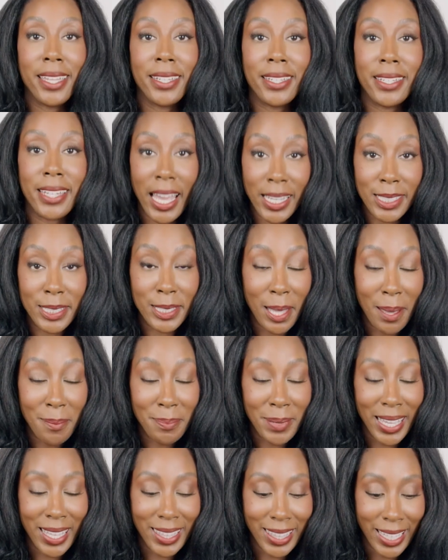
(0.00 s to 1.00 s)
Next
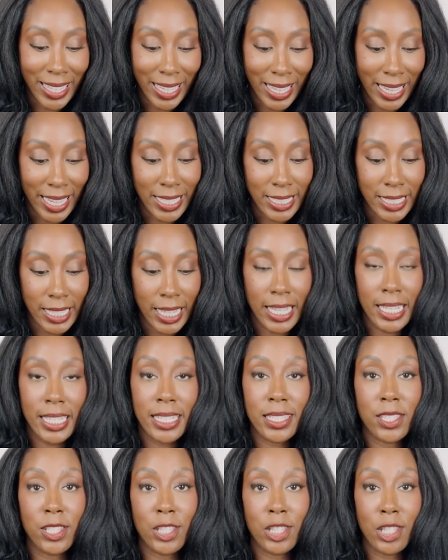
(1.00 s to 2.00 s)
up in the kit
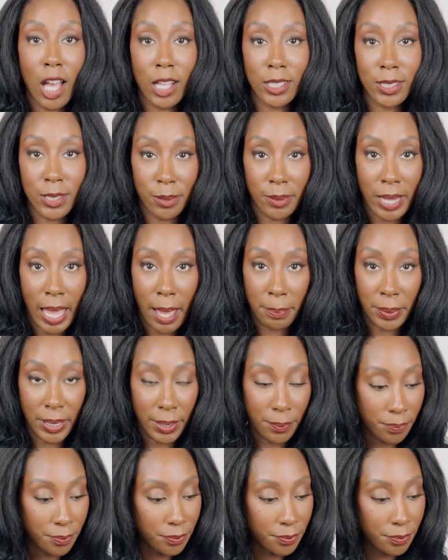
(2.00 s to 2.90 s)
is Not So Nappy.